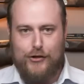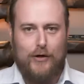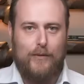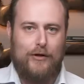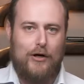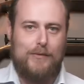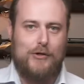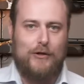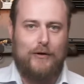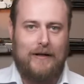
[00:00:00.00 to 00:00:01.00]
shown with the
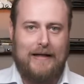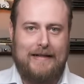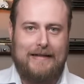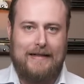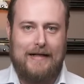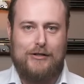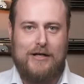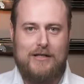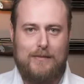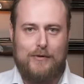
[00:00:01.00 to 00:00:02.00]
optional
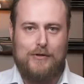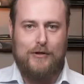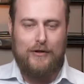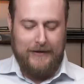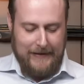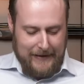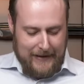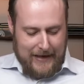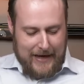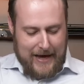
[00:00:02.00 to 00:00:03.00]
adjustable stock,
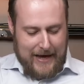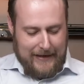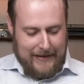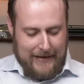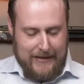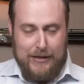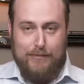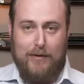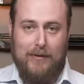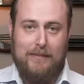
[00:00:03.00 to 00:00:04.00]
and this is
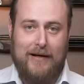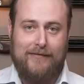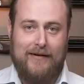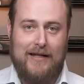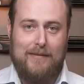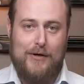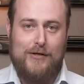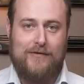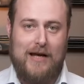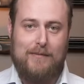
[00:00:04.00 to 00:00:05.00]
probably by far the
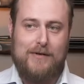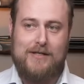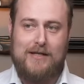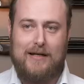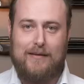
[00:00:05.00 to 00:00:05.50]
most famous